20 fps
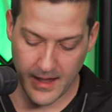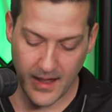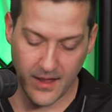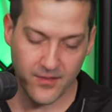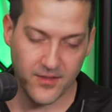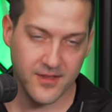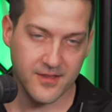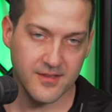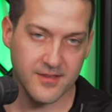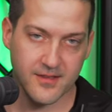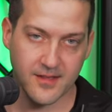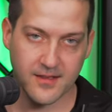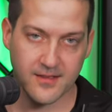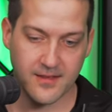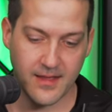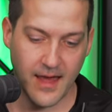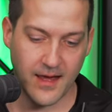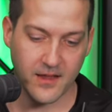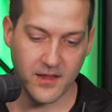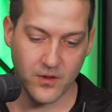And this is
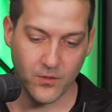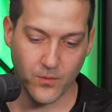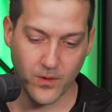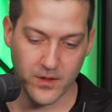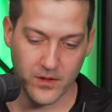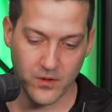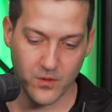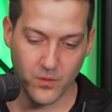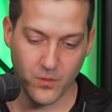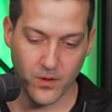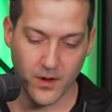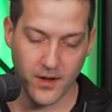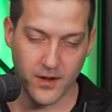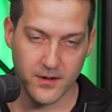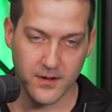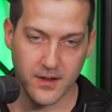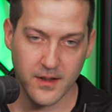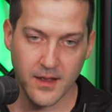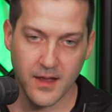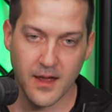exactly what you
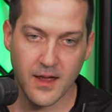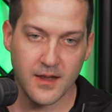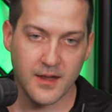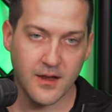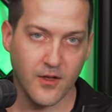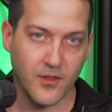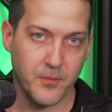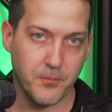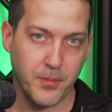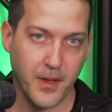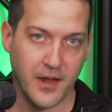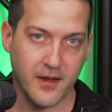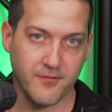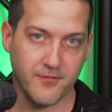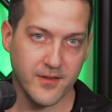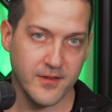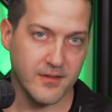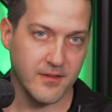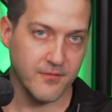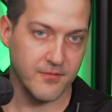want. Now the
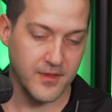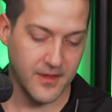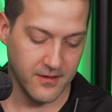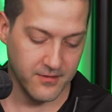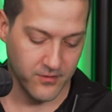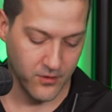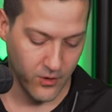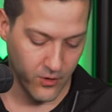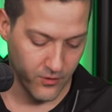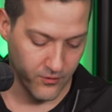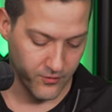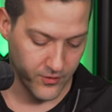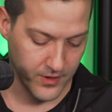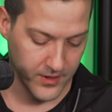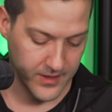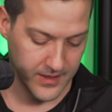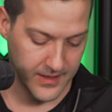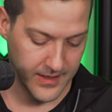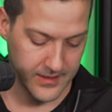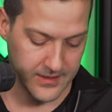benefits of this over
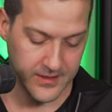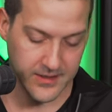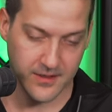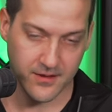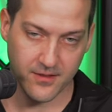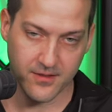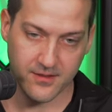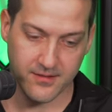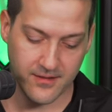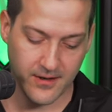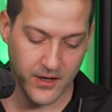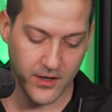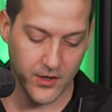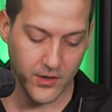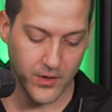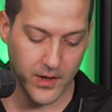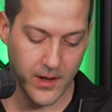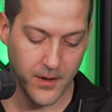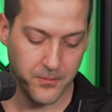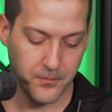connecting to the
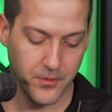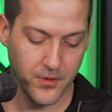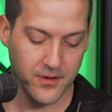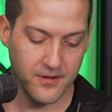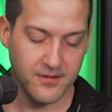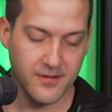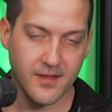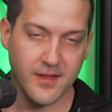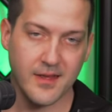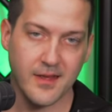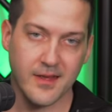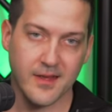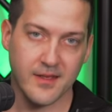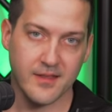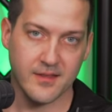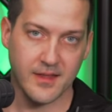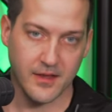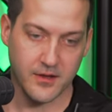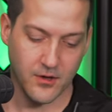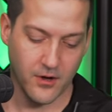stereo outputs
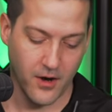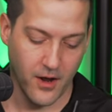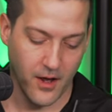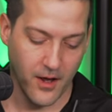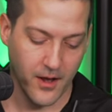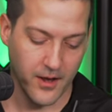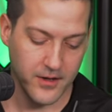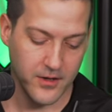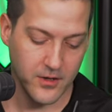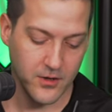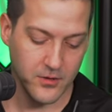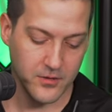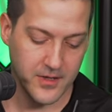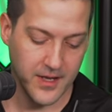is that your audio